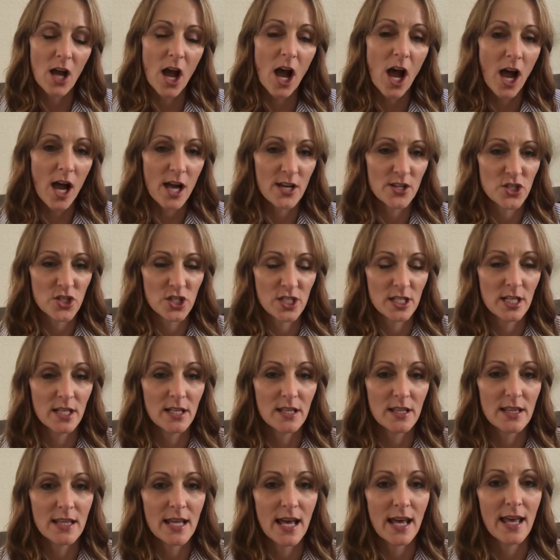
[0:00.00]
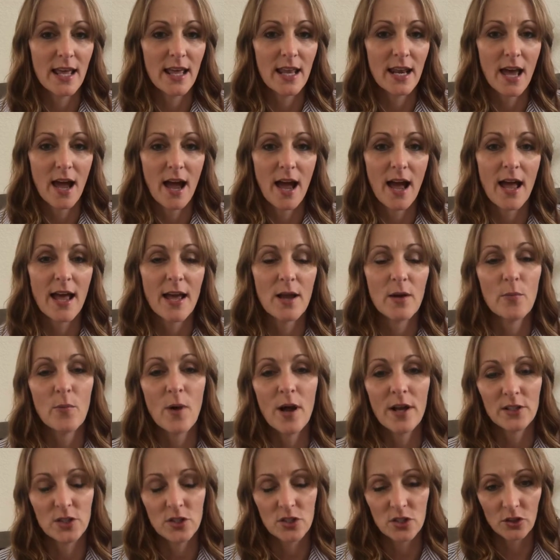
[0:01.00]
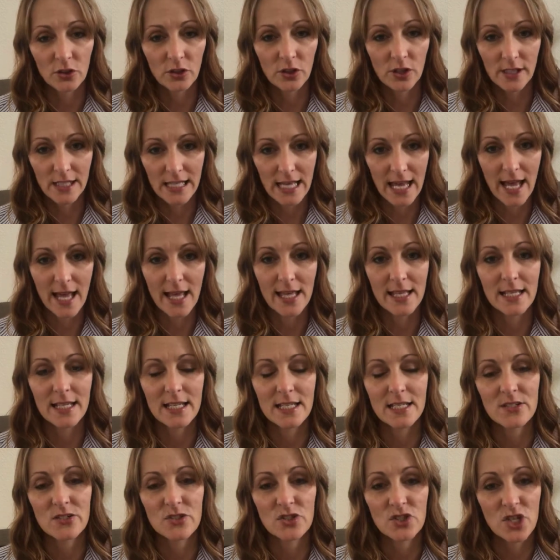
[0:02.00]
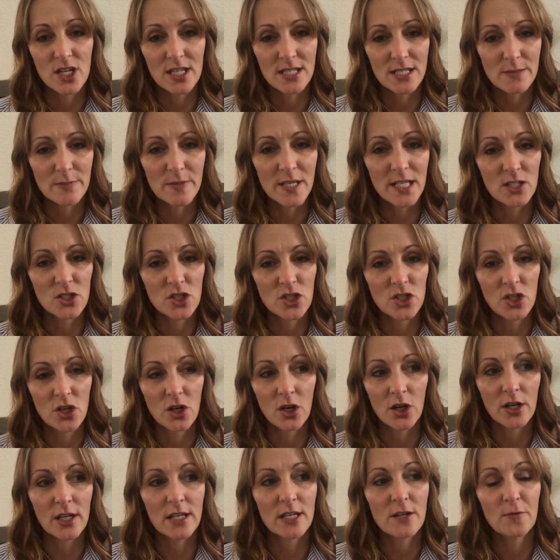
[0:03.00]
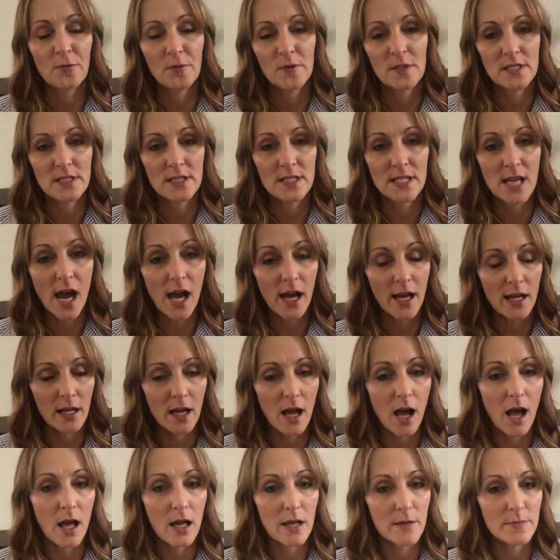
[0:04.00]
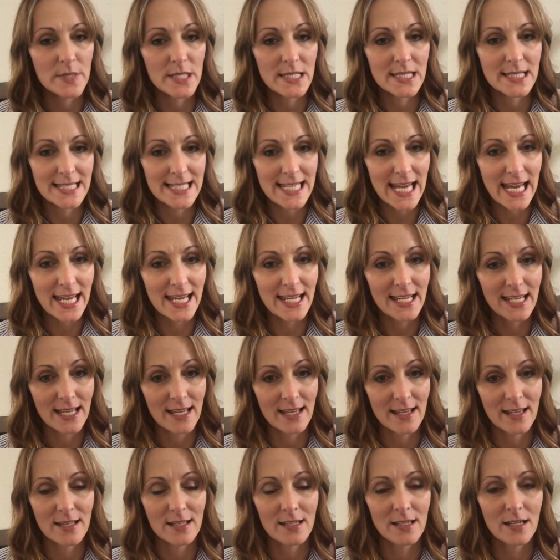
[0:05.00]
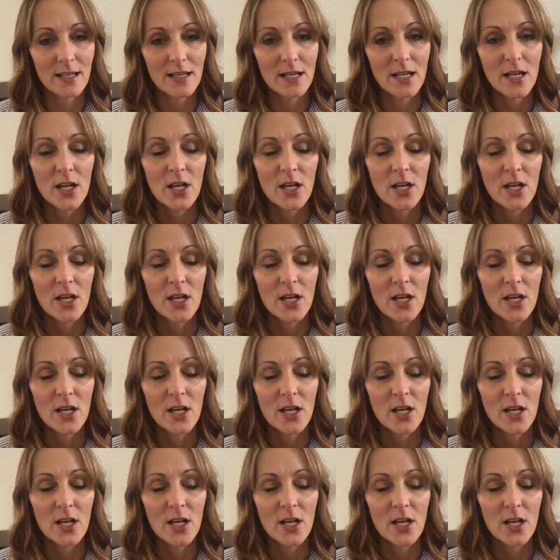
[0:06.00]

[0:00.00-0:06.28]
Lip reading: caution that I want you to look at is just make sure if the .com is taken